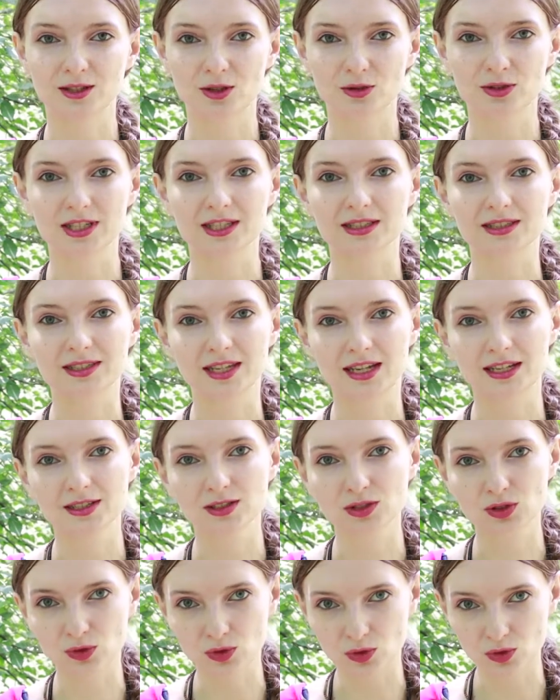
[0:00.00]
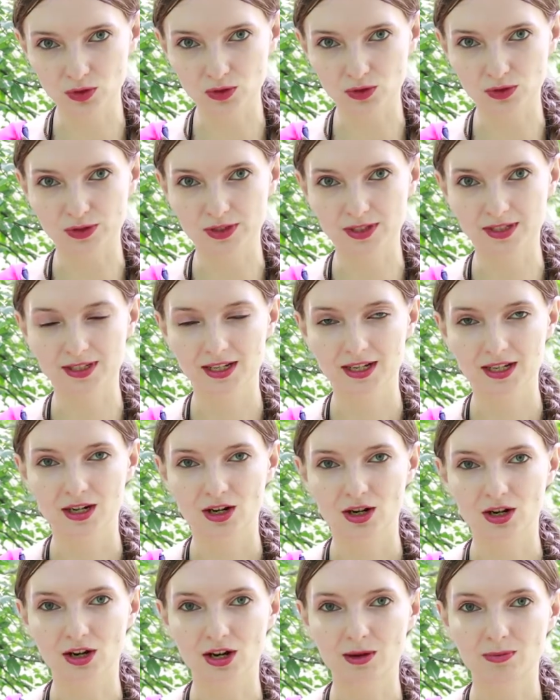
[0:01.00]
long intense course
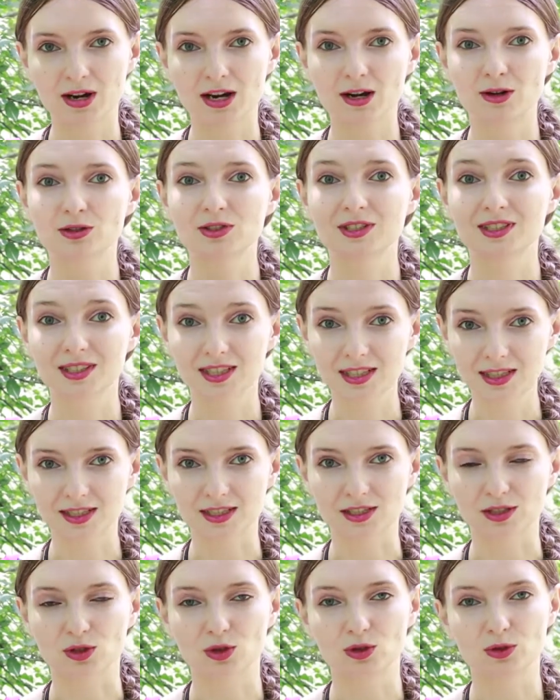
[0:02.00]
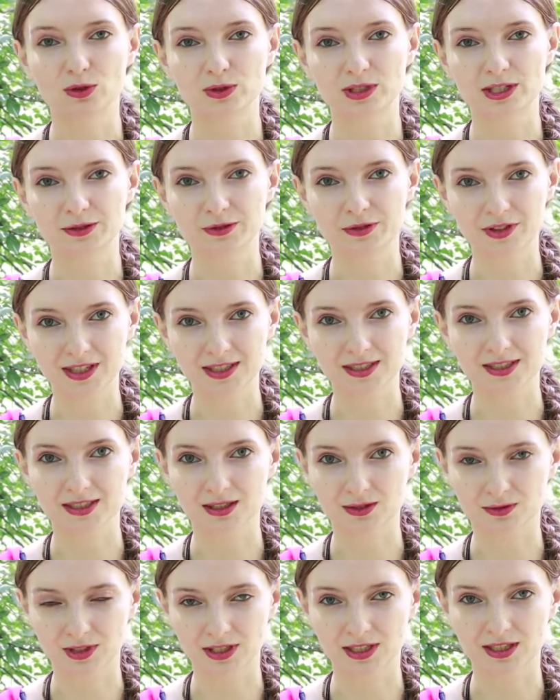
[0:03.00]
about Tithis or lunar phases
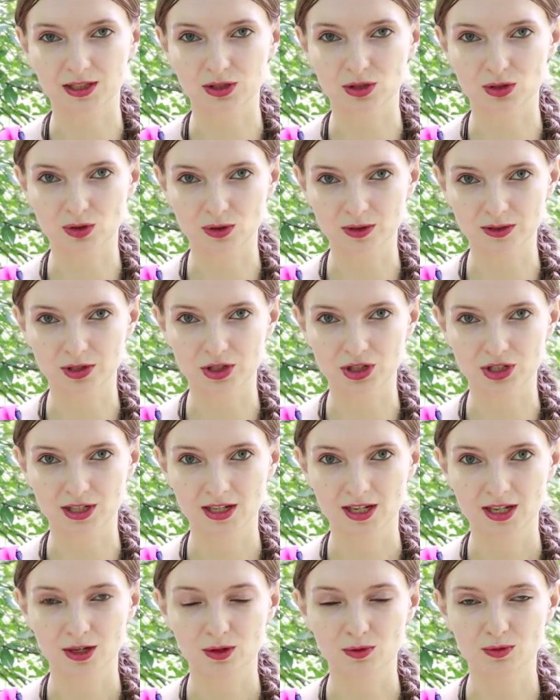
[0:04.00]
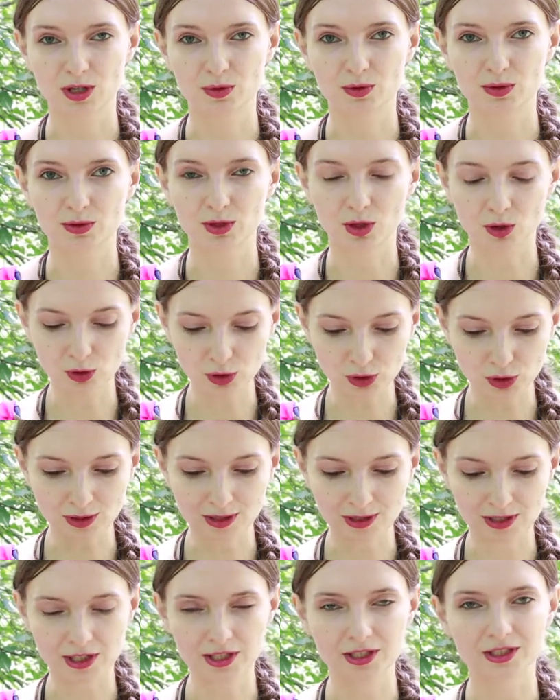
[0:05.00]
in Vedic astrology, where we will also
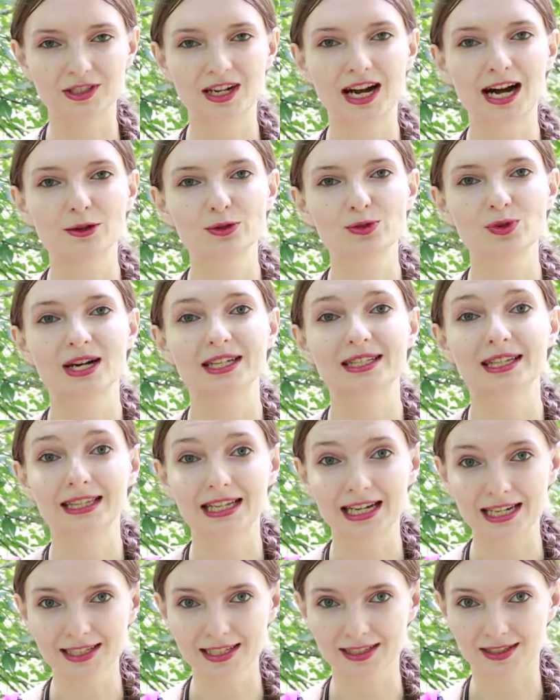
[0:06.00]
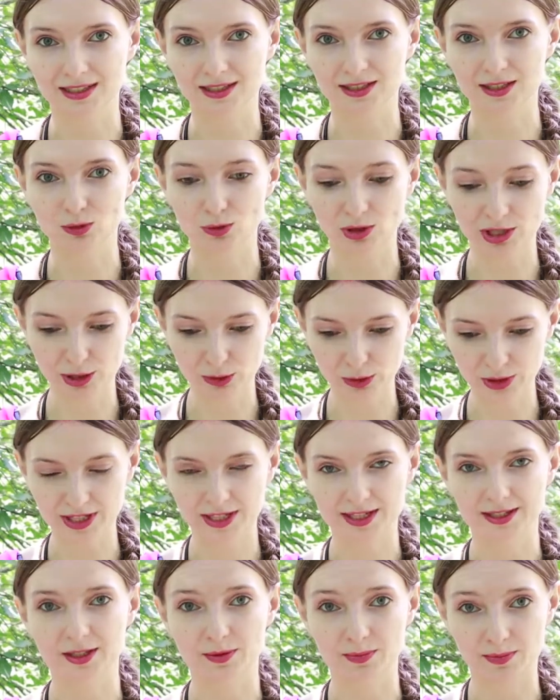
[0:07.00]
learn how to analyze a Tithi while looking
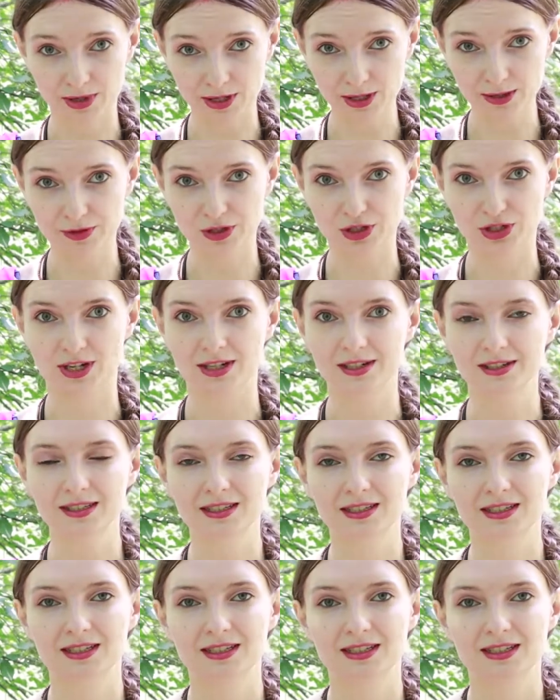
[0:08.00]
at a birth chart.